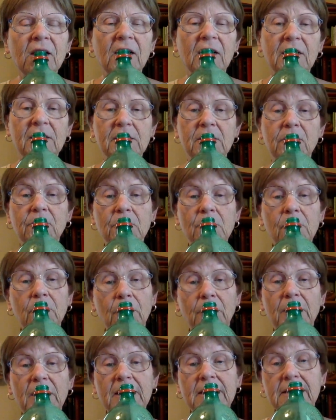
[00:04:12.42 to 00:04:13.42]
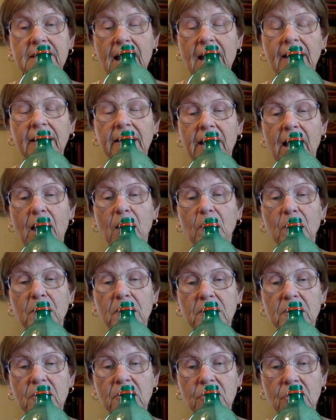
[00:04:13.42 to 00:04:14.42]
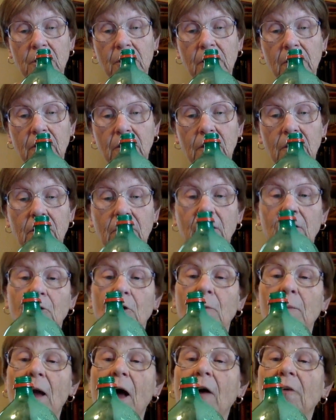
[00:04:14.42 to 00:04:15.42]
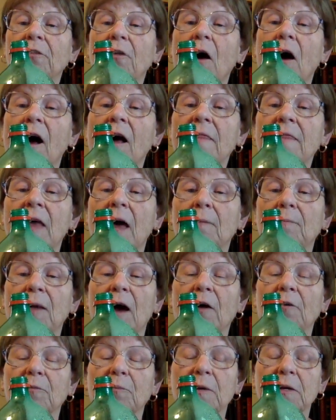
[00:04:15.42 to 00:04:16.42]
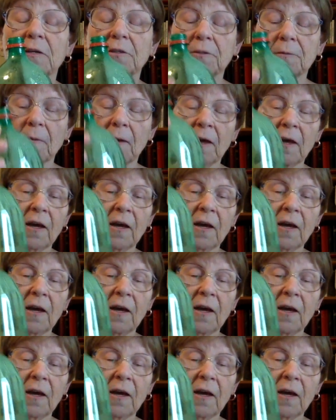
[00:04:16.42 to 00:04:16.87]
until you learn exactly how to position your mouth on that mouthpiece.